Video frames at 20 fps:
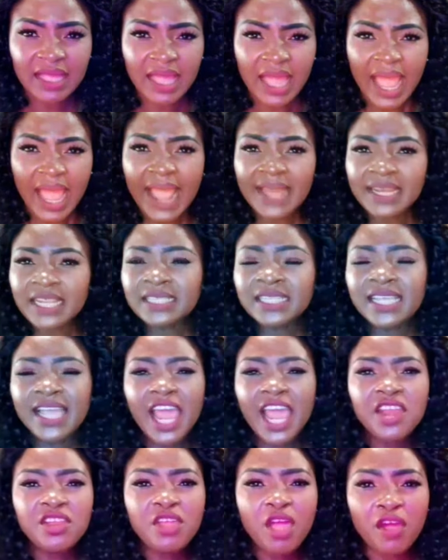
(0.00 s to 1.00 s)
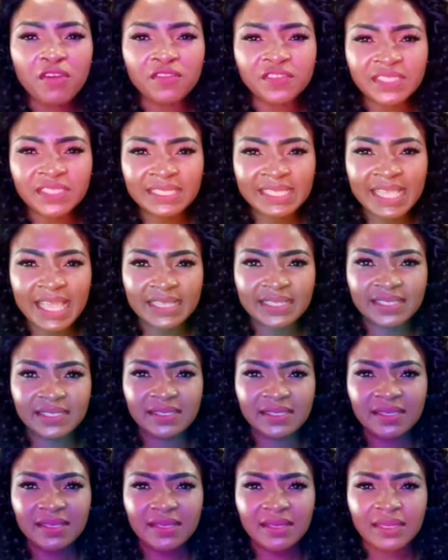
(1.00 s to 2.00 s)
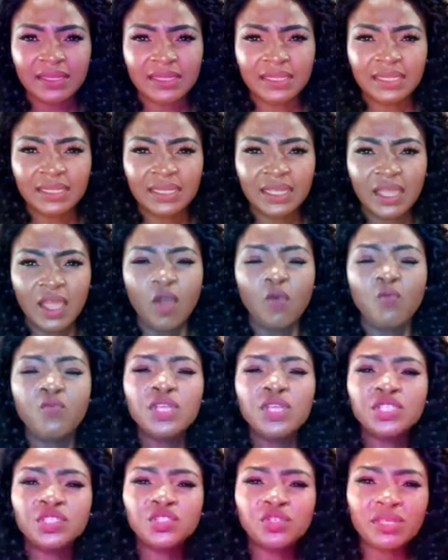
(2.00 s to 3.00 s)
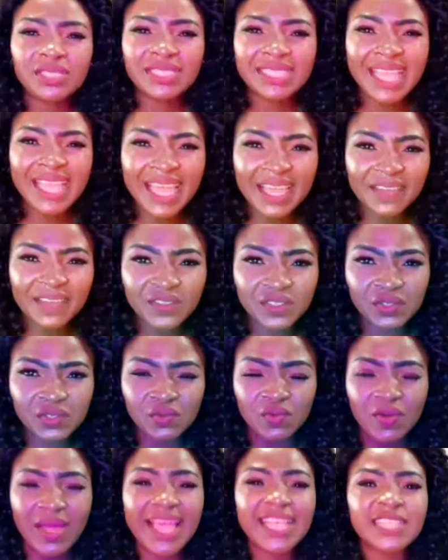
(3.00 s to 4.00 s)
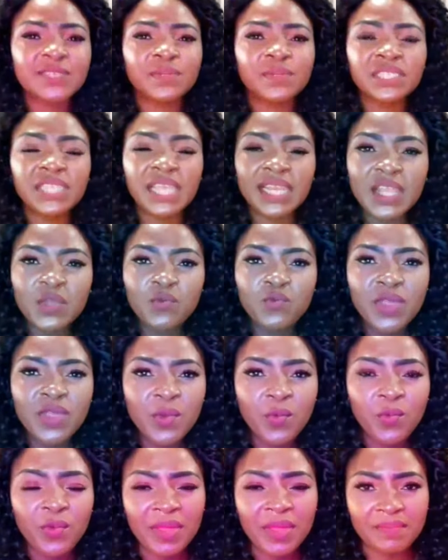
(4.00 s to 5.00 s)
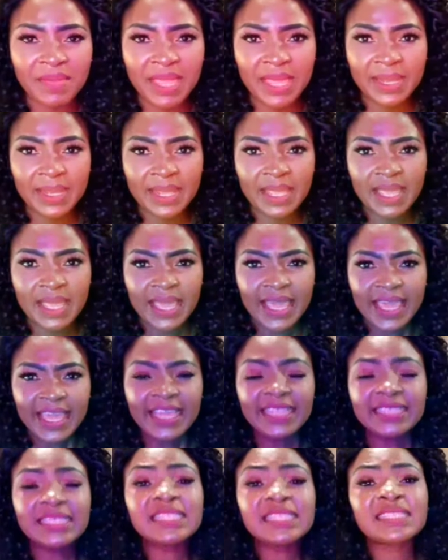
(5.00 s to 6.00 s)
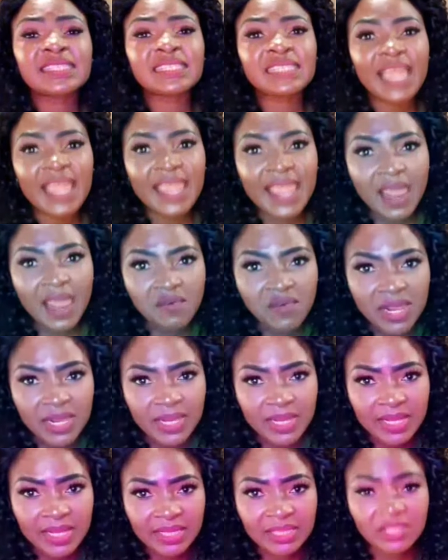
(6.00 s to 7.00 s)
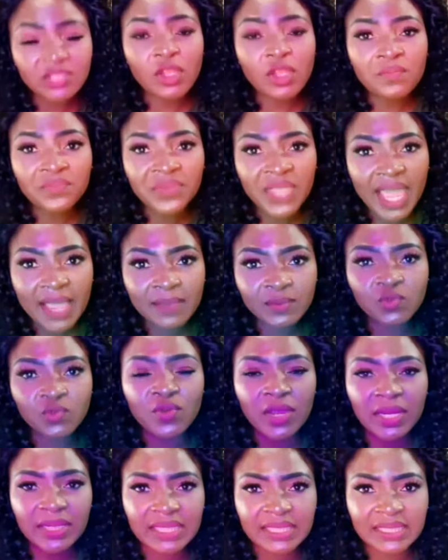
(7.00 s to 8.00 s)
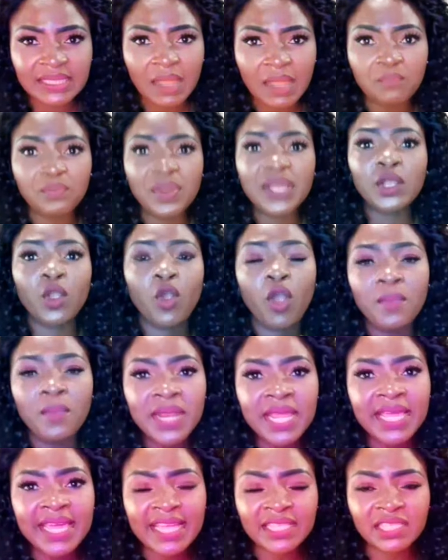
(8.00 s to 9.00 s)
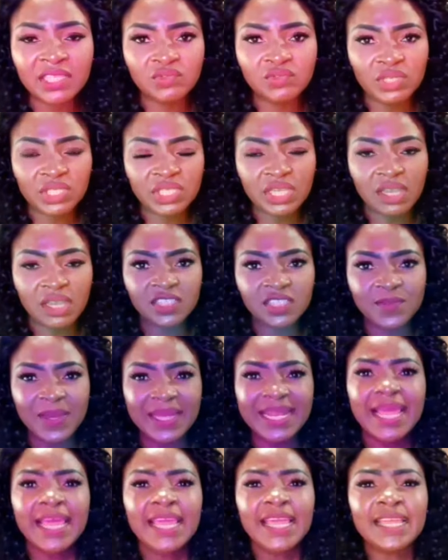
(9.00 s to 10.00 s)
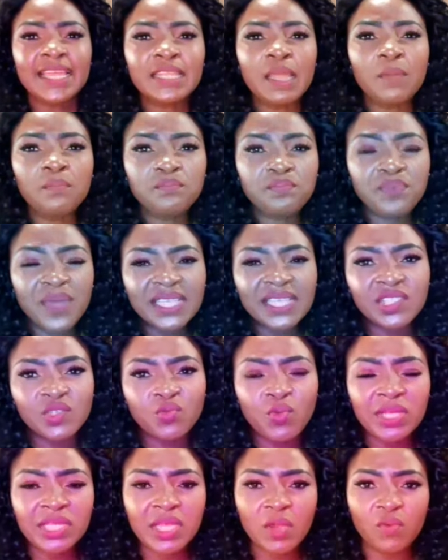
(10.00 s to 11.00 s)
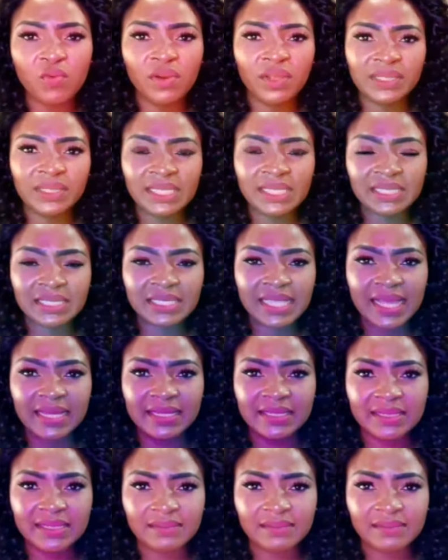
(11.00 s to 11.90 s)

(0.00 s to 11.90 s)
And in the area of sex, we just have to, especially we women, it is tiring sometimes, we understand, but communicate it with your husband in the best way they will understand.